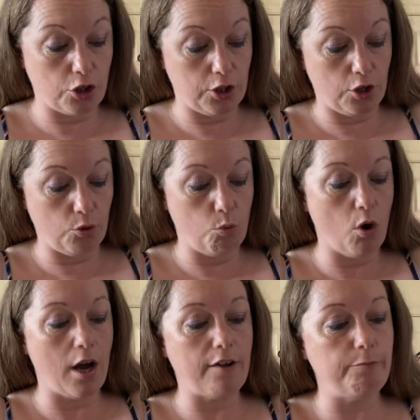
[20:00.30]
you
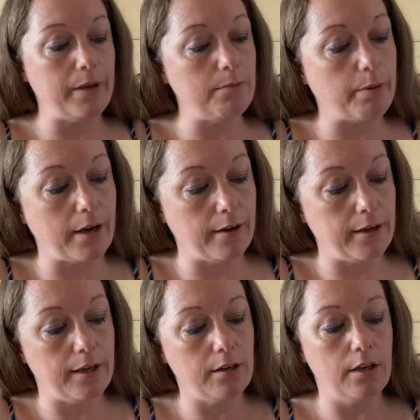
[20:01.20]
what I've been
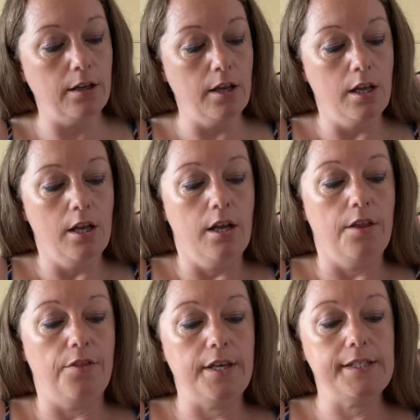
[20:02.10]
buying.
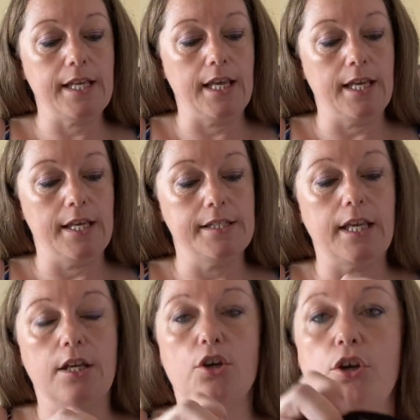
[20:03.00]
This is
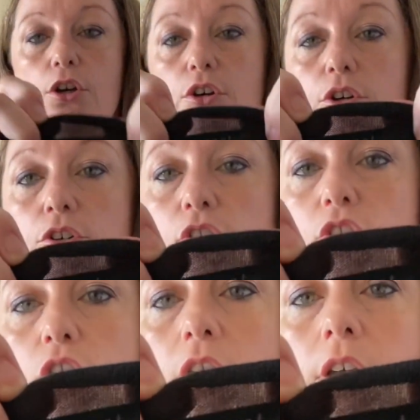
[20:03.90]
a
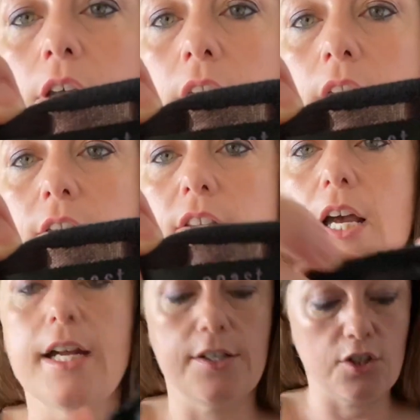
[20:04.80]
cursed
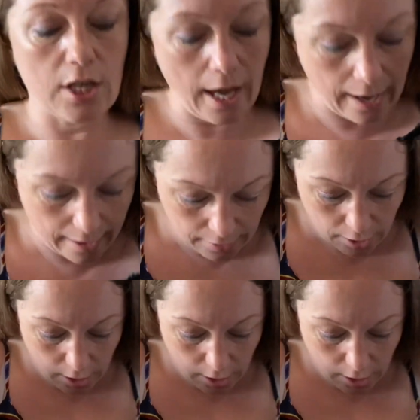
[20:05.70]
size 10